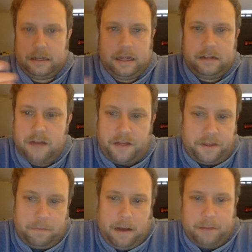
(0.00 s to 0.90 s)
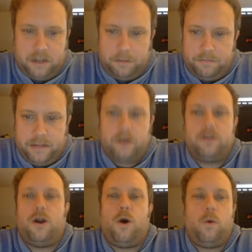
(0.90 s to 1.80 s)
Nothing pops up. They don't
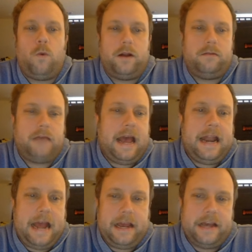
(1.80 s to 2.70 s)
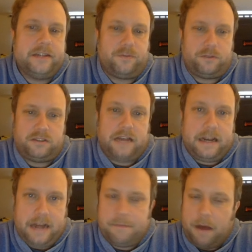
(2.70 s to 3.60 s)
know what NA is for set
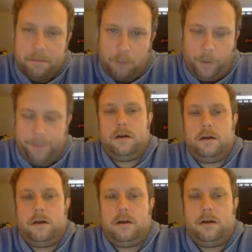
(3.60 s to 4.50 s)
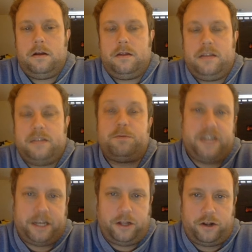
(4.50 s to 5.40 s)
name on Bowman. This
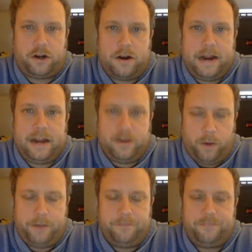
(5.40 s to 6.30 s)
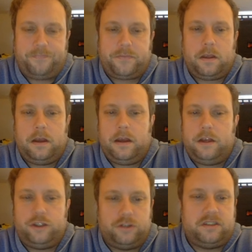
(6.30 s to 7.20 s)
particular card anyway
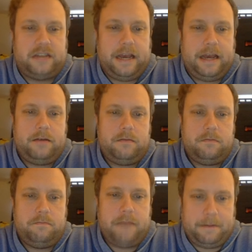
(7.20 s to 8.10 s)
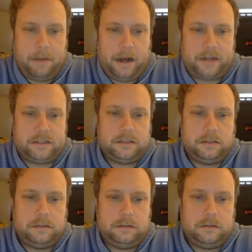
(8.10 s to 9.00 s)
should say Megabox.
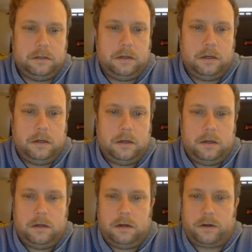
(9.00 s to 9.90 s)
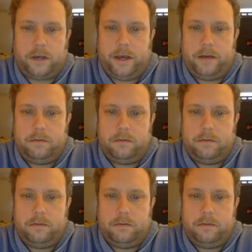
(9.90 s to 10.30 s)
Okay.